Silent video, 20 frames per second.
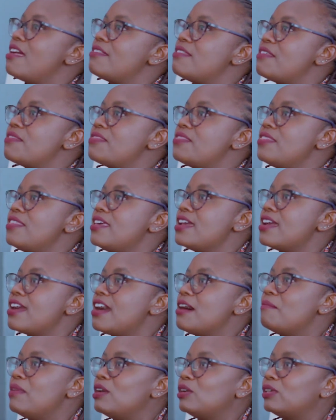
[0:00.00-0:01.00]
the
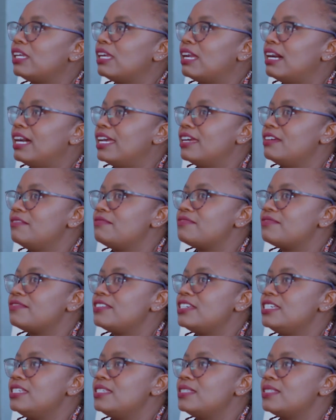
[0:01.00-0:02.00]
thing about
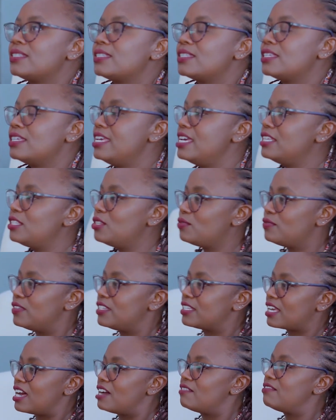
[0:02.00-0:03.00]
life is, yes, you've
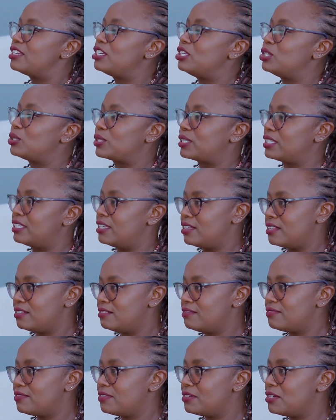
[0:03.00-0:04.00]
discovered
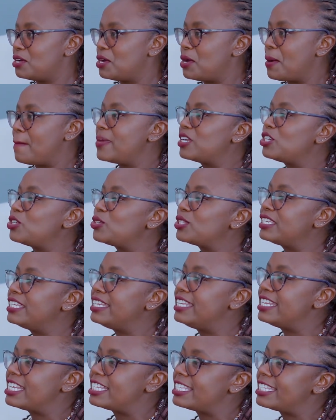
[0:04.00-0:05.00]
yourself, but you're
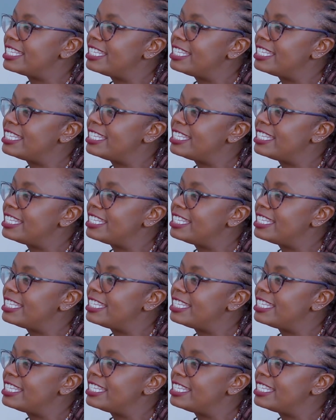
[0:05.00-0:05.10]
still in a